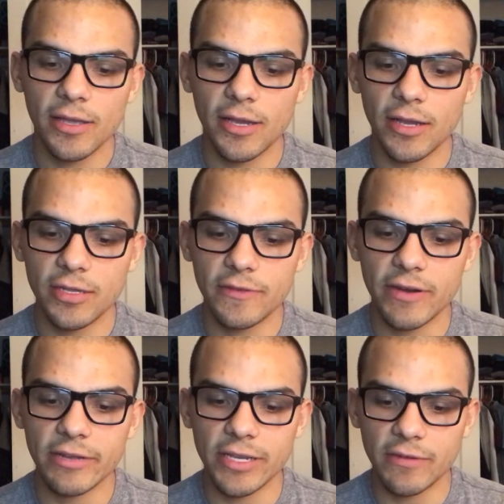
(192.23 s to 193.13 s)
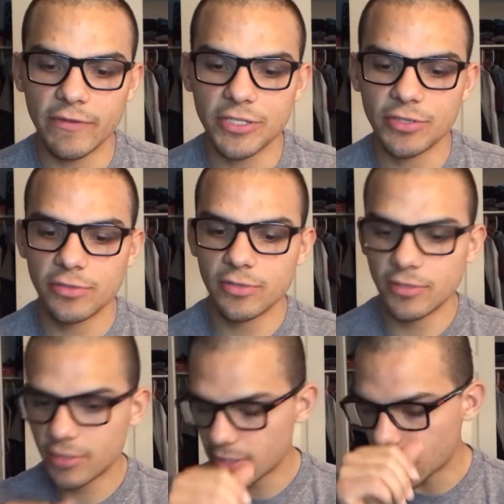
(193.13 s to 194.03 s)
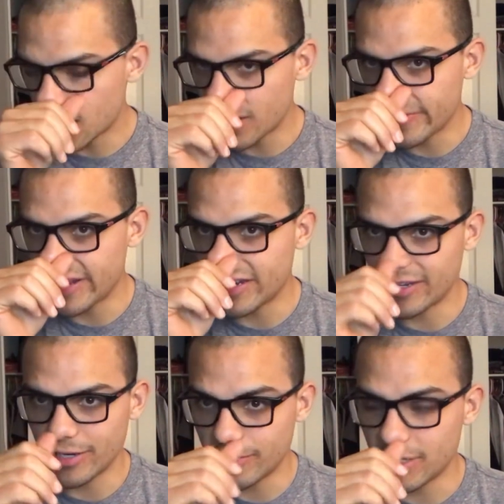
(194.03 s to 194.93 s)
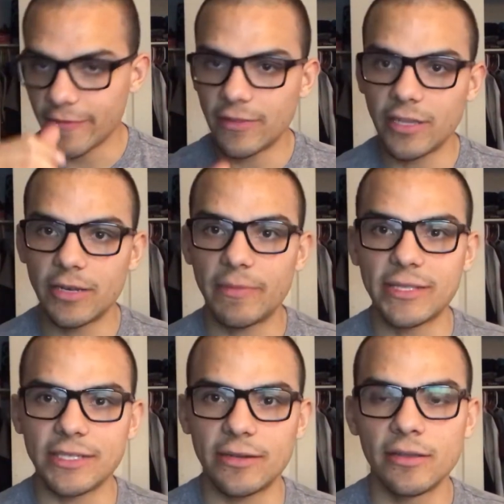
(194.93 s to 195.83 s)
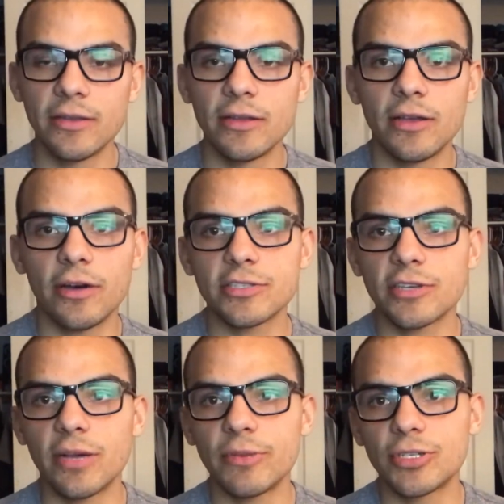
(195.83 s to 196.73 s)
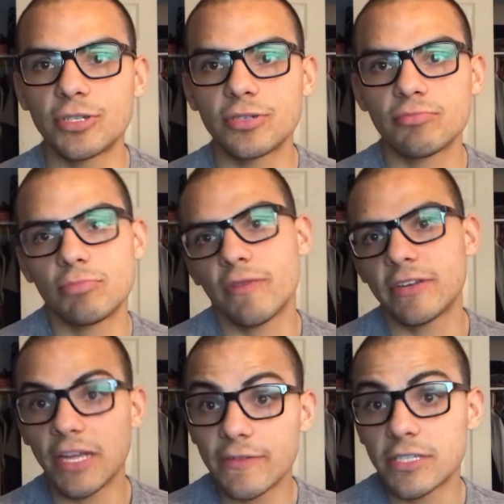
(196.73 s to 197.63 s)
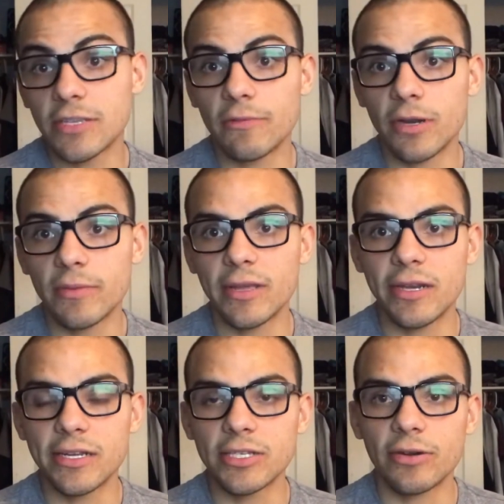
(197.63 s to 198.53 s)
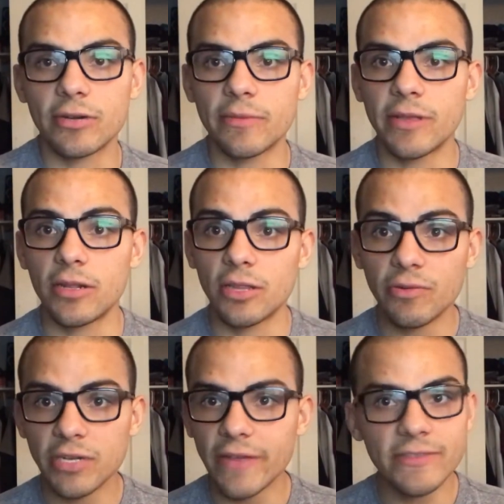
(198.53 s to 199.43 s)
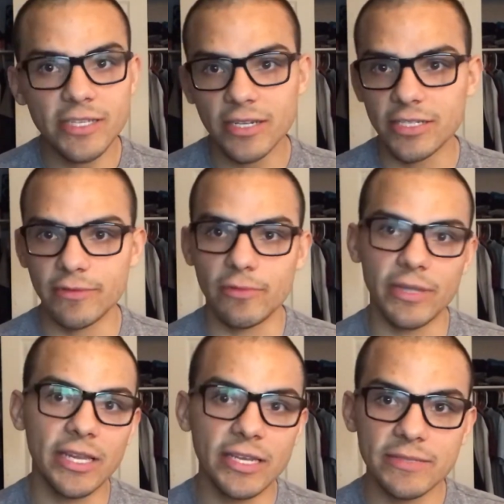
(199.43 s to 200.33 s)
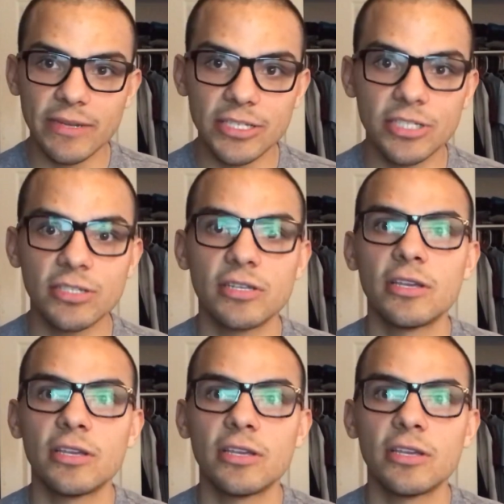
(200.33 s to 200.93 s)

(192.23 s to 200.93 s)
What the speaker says: it's very individual, and definitely depends on also how much of a deficit you want to be in. It is harder to be on a lower deficit because you won't be eating as much.